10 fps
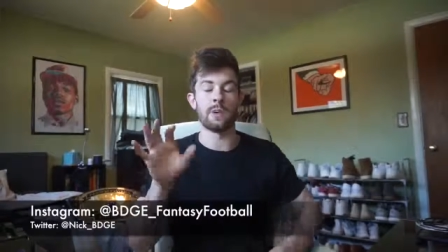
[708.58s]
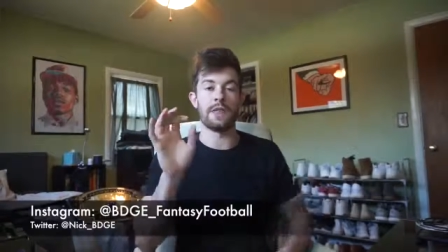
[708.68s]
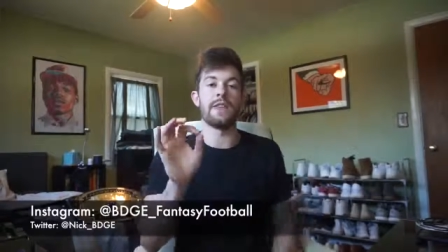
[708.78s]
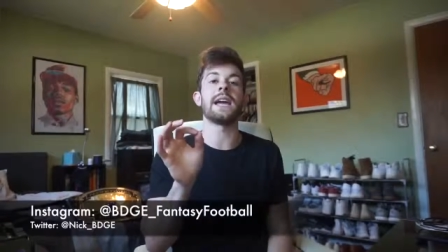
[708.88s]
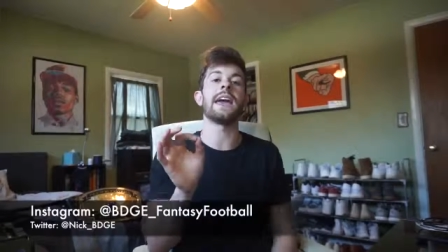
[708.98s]
but
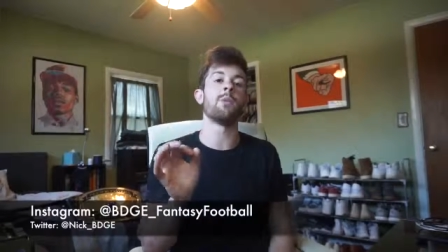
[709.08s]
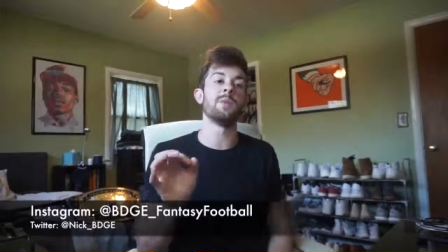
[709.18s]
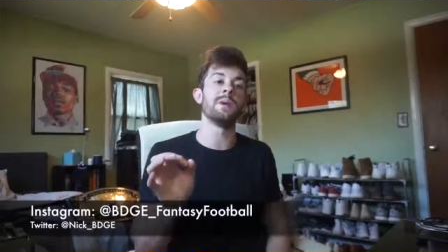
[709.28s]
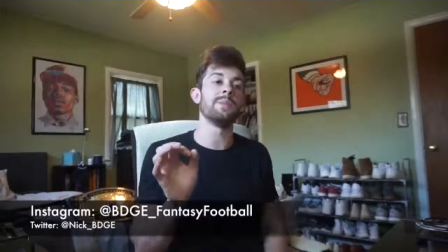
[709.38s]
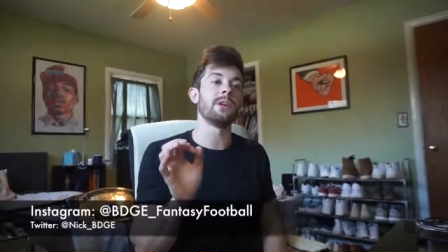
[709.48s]
I think half
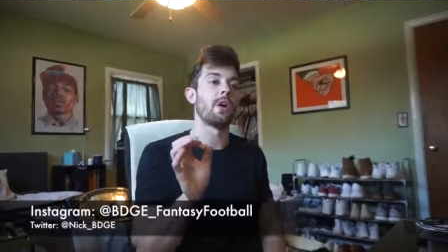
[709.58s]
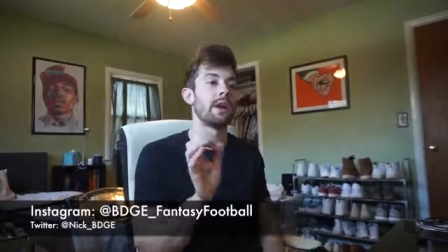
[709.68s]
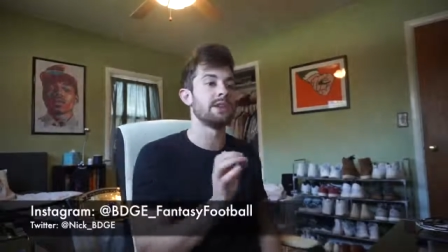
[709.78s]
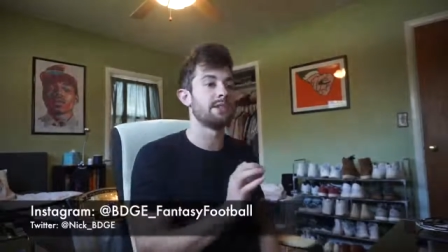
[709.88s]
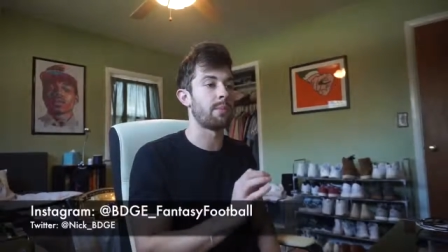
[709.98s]
point
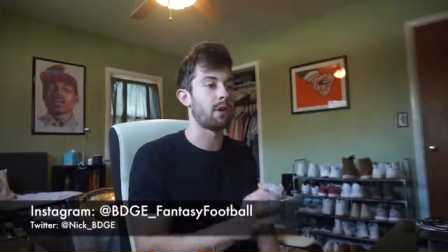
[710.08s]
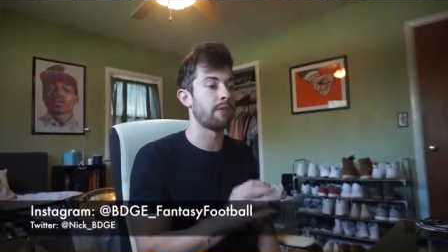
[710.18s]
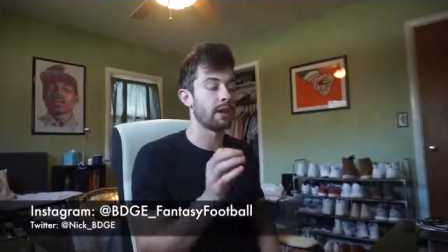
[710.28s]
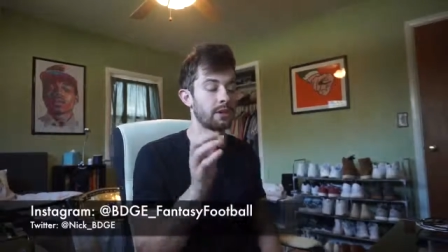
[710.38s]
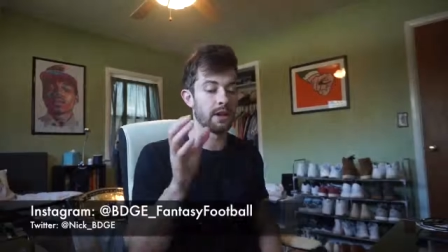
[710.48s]
PPR is the
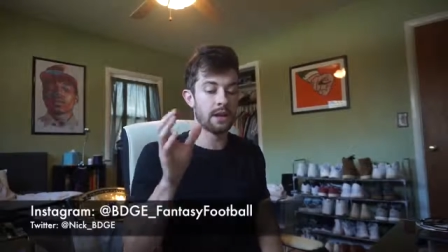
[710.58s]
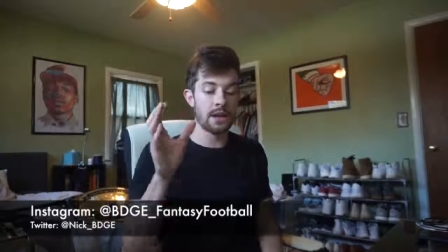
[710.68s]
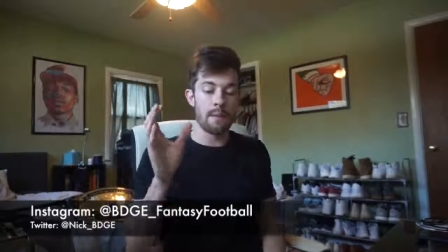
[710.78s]
perfect